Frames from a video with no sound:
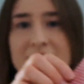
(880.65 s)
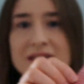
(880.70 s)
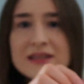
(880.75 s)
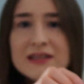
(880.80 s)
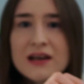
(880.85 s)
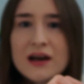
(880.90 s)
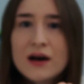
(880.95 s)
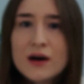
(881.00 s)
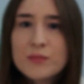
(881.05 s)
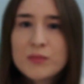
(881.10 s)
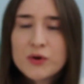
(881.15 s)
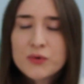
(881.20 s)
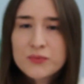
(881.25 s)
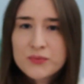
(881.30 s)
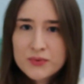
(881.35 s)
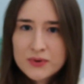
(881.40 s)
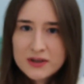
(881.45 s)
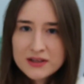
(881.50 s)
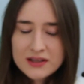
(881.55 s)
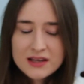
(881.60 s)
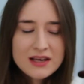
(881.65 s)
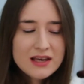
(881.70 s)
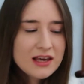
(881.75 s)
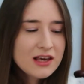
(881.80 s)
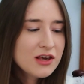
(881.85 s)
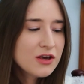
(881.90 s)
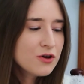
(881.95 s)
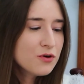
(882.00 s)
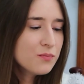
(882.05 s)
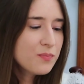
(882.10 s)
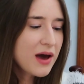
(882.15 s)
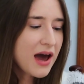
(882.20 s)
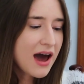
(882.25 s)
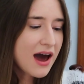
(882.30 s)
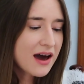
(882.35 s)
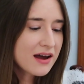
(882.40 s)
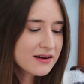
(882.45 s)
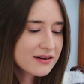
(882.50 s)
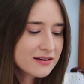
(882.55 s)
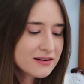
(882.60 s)
some really cute
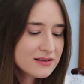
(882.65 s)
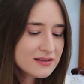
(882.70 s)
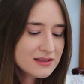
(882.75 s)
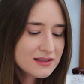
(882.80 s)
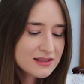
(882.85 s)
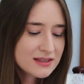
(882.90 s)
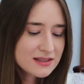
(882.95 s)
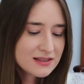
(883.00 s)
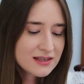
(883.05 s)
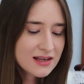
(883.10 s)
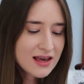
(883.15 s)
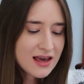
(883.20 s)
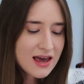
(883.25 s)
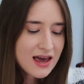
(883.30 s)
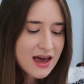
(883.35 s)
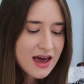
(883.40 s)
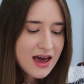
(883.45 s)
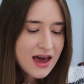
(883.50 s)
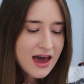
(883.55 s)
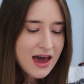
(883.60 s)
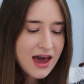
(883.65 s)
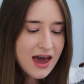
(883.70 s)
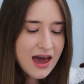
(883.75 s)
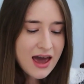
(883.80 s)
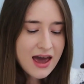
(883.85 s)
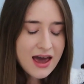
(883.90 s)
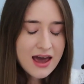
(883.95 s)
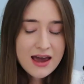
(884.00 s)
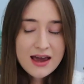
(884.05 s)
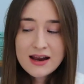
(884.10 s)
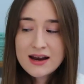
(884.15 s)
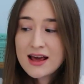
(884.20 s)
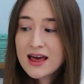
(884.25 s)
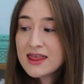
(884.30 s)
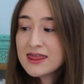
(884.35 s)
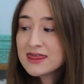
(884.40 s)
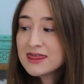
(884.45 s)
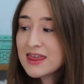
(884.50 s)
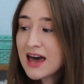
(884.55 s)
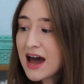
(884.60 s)
patterns. And
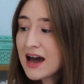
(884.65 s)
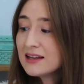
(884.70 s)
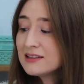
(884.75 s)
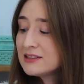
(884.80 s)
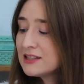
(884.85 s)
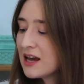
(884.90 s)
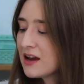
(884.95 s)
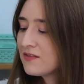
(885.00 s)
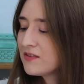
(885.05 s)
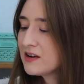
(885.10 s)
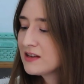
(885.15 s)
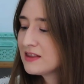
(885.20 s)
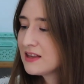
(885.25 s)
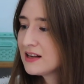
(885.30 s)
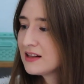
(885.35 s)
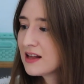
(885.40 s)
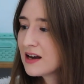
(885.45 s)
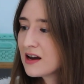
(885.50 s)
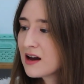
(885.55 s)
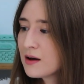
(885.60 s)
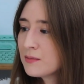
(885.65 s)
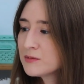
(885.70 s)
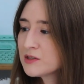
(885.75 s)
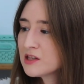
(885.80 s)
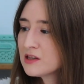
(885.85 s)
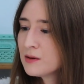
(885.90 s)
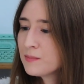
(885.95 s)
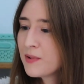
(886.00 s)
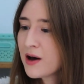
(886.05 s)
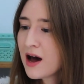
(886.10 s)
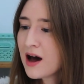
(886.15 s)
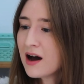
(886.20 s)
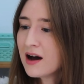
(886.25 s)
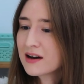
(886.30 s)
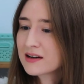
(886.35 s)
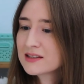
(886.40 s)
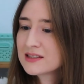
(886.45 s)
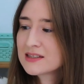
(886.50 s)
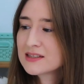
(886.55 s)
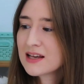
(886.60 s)
that's everything that comes in the
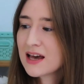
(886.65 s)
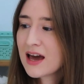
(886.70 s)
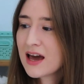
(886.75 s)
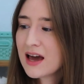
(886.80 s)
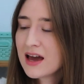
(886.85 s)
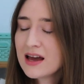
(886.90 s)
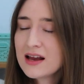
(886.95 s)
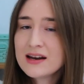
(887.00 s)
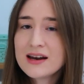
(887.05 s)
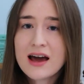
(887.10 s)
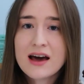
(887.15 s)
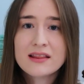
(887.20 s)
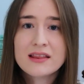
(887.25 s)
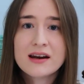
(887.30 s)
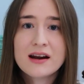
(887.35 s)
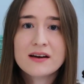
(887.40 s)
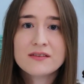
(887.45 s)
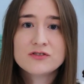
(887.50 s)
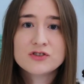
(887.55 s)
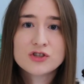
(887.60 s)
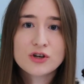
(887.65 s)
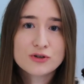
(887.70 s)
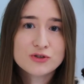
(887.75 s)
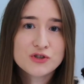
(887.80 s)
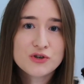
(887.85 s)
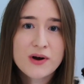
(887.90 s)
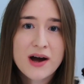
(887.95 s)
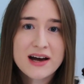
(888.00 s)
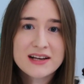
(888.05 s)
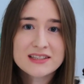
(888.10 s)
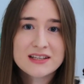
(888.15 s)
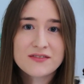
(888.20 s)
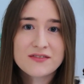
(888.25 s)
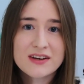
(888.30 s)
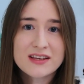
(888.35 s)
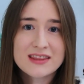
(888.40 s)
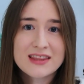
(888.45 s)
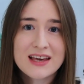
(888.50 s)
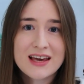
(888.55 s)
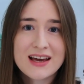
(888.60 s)
box. And now that I've showed you guys
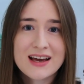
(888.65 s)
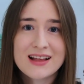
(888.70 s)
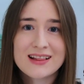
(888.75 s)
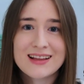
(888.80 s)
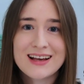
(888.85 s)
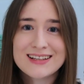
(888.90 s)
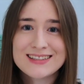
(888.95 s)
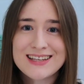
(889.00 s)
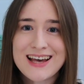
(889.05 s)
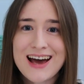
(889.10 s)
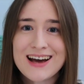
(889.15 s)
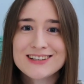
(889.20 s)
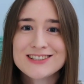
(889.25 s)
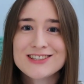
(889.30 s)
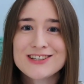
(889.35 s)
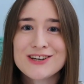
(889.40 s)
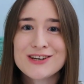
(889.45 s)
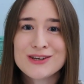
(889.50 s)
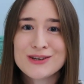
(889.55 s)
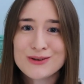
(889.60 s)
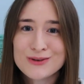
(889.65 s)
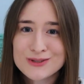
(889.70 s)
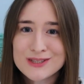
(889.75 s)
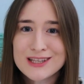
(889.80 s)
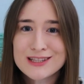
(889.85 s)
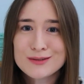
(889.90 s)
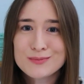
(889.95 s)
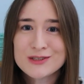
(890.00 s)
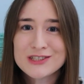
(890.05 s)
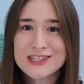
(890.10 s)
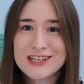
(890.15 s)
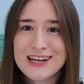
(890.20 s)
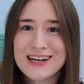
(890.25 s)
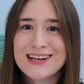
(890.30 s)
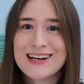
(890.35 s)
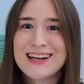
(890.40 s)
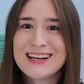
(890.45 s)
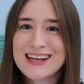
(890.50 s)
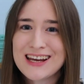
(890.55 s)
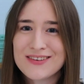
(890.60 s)
everything, let's actually use this
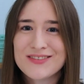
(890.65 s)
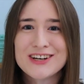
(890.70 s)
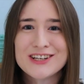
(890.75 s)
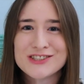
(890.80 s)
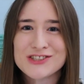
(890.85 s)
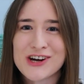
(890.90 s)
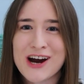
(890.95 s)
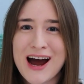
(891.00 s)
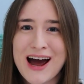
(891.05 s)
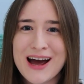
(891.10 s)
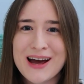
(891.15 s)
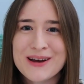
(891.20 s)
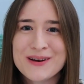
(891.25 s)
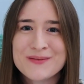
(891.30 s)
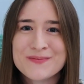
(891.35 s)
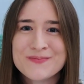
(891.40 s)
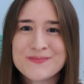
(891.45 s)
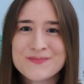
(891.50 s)
machine and give it a try.